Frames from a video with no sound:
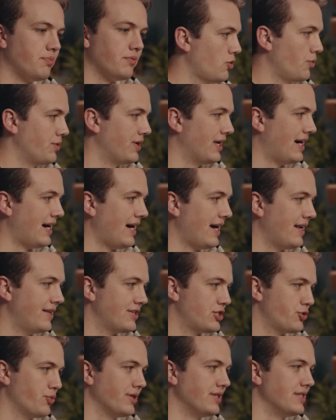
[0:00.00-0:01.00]
I'm going to hide it
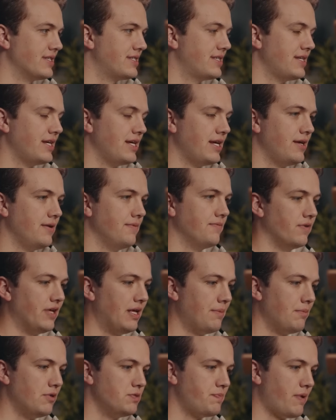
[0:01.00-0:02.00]
so we can see the
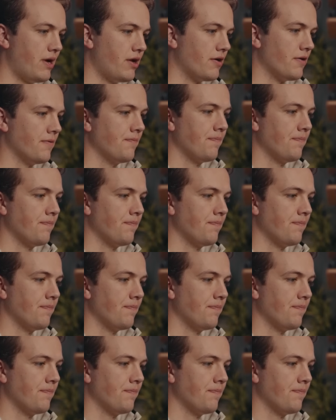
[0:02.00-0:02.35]
image better.